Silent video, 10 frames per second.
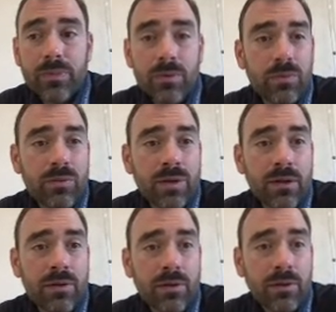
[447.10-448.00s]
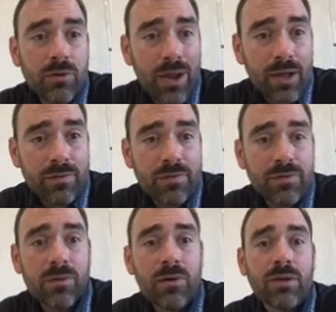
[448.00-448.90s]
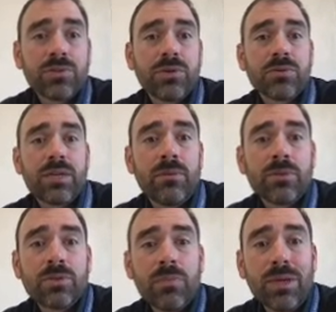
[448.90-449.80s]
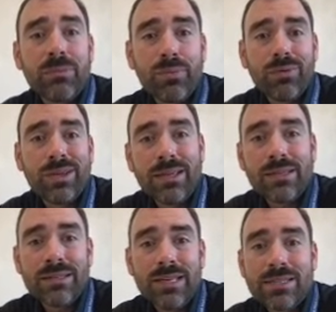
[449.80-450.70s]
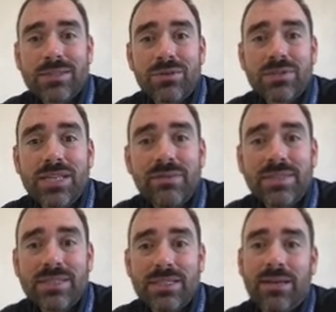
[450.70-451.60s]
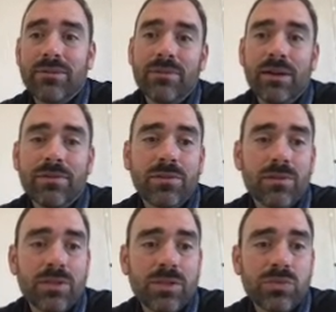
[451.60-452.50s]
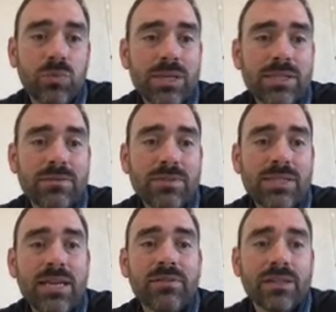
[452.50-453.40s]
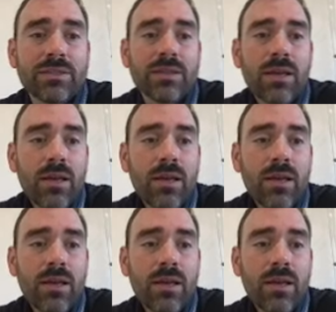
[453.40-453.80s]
We've got another graph. The graph shows how much money Priya has in her savings account after these weeks of savings.